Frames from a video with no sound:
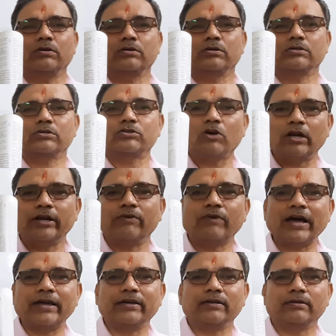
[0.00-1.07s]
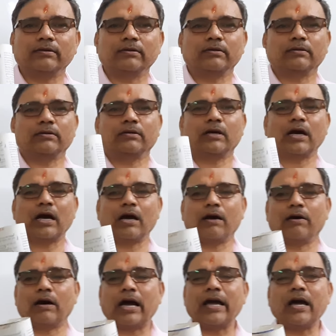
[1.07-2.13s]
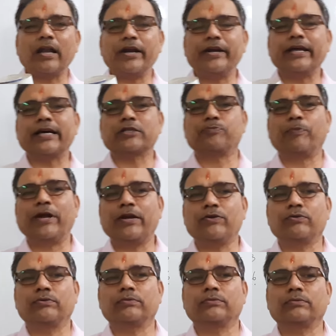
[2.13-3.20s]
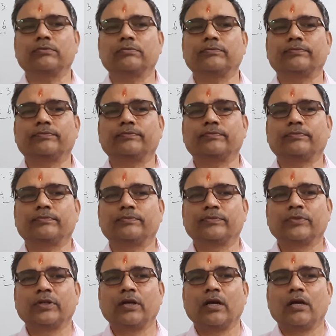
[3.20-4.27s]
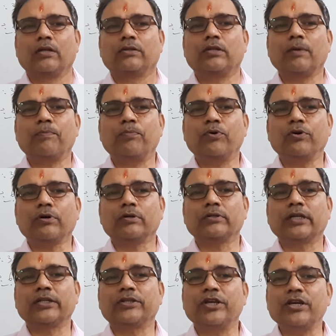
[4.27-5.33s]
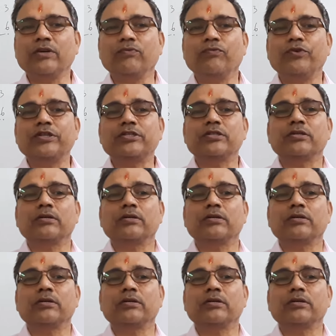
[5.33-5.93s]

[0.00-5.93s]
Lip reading: solid. Why? I already explained you. The thing which